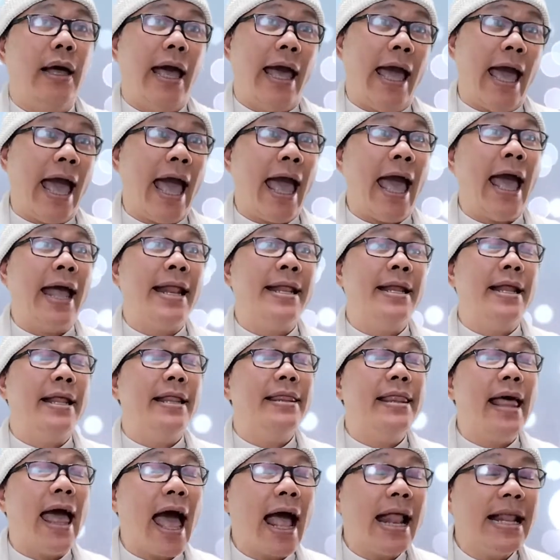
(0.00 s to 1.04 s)

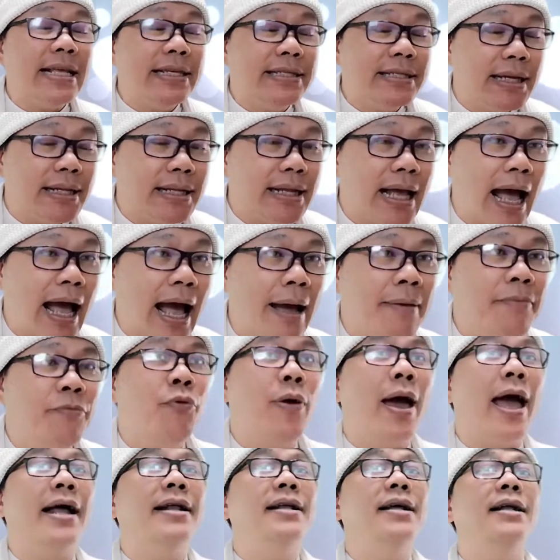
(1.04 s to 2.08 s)
and that is a time
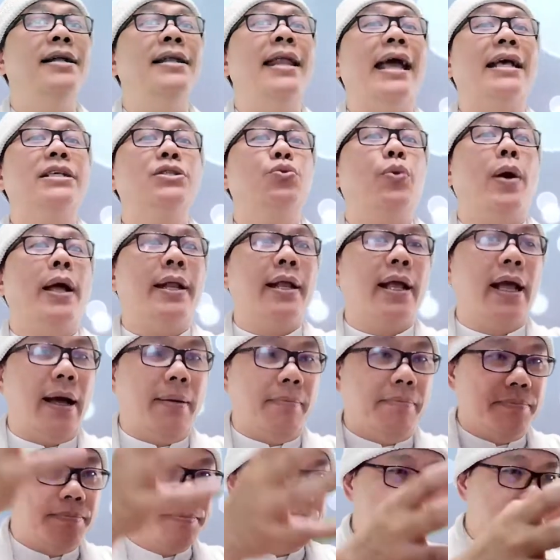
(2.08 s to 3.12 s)
where the next one
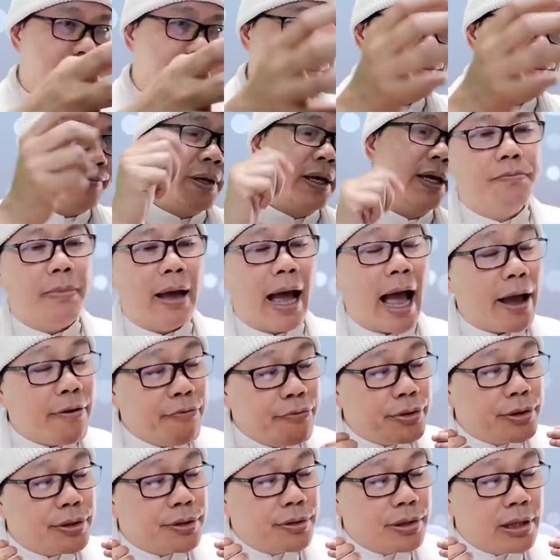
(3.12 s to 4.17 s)
comes. I
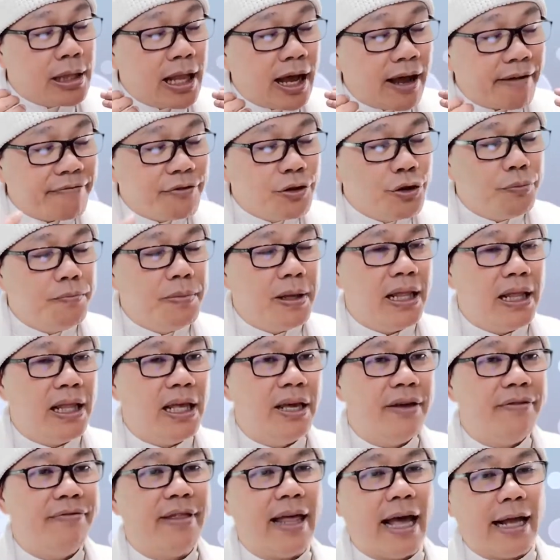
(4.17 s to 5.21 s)
would love to
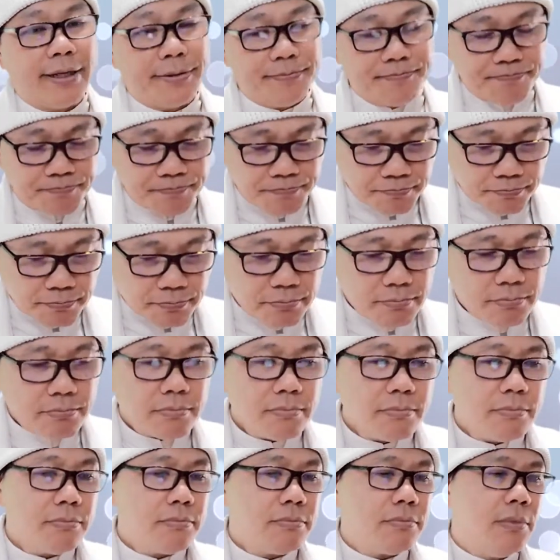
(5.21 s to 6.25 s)
believe that
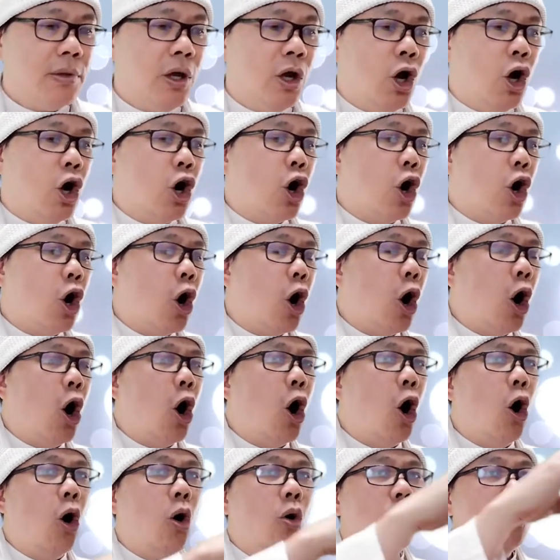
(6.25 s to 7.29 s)

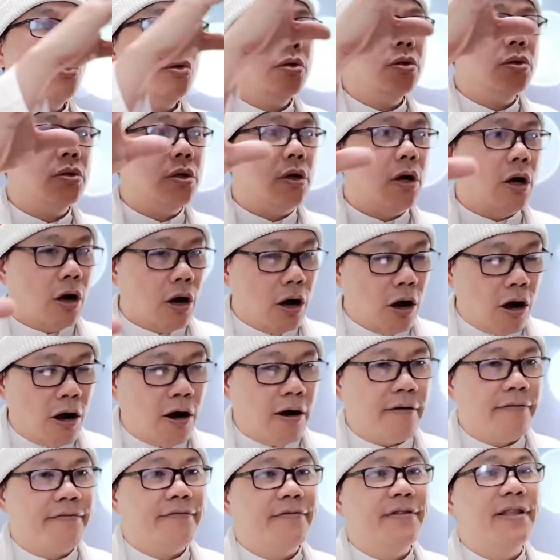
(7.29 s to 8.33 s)
all
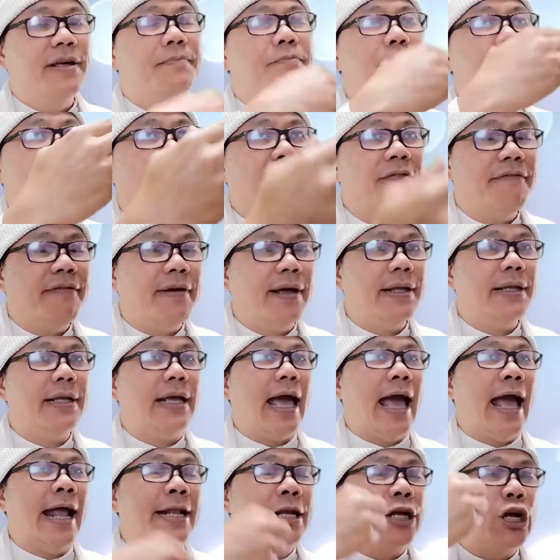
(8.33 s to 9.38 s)
of the prophet
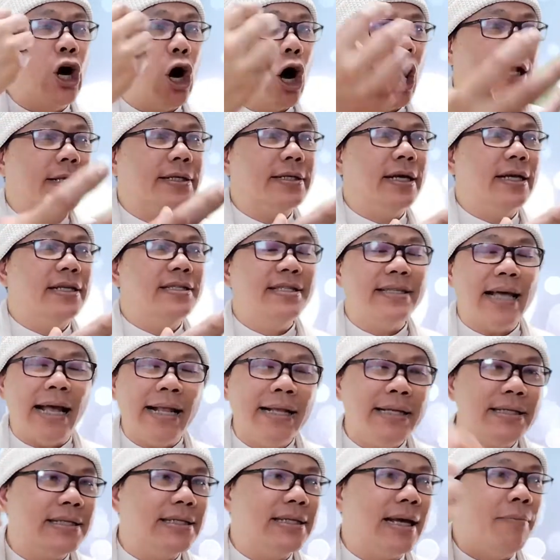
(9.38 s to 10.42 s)
and God
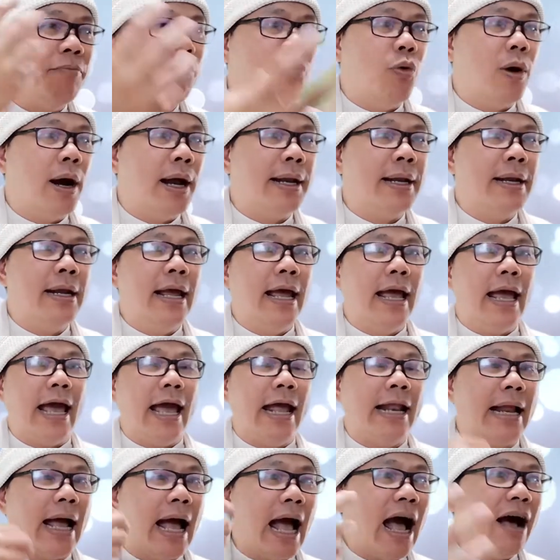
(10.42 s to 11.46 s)
sent someone,
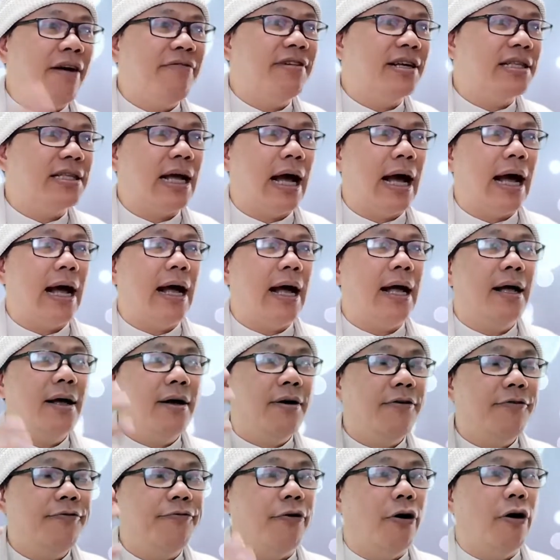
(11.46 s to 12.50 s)
an avatar,
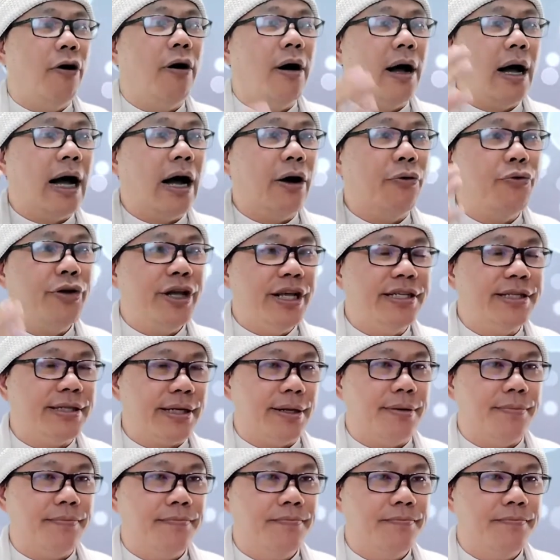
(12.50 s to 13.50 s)
for a reason.